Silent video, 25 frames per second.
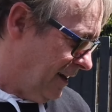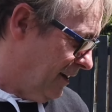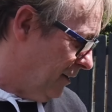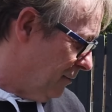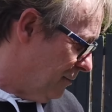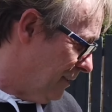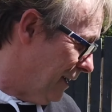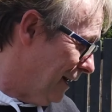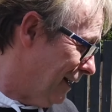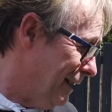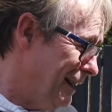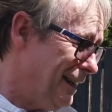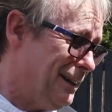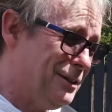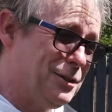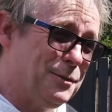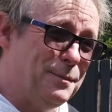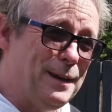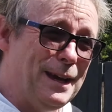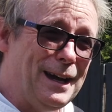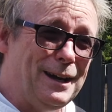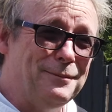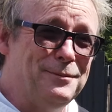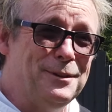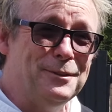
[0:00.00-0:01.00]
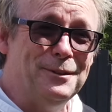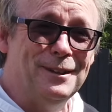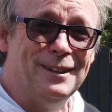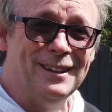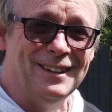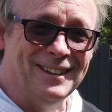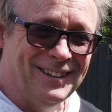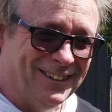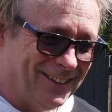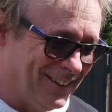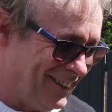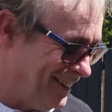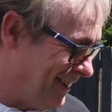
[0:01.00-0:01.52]
you really need to be happy with
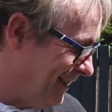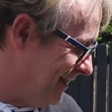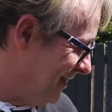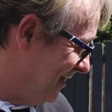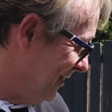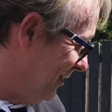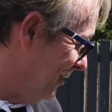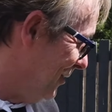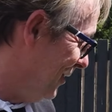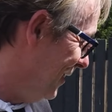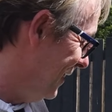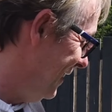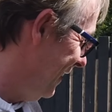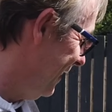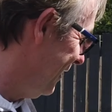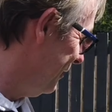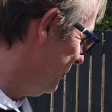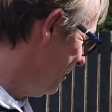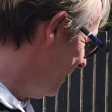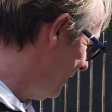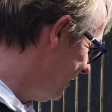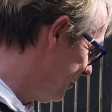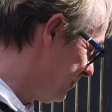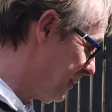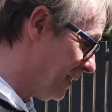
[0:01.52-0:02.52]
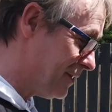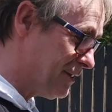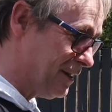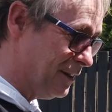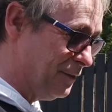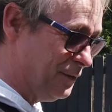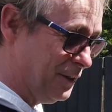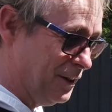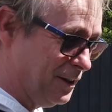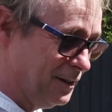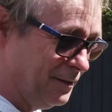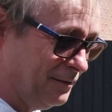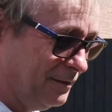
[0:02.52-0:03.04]
it, don't you? So anyway, especially
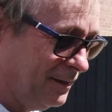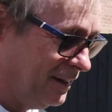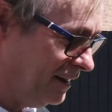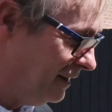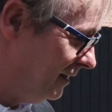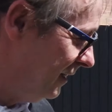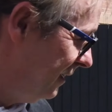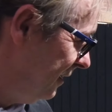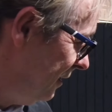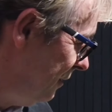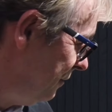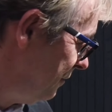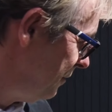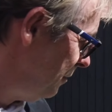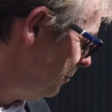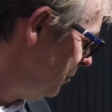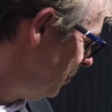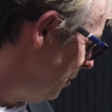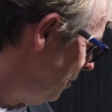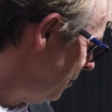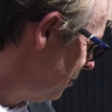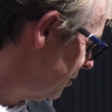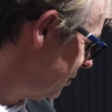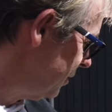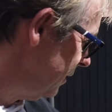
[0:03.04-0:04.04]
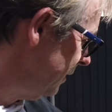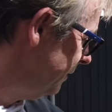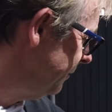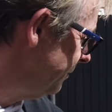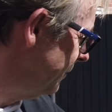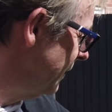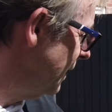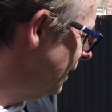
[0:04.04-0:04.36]
if you're from Yorkshire.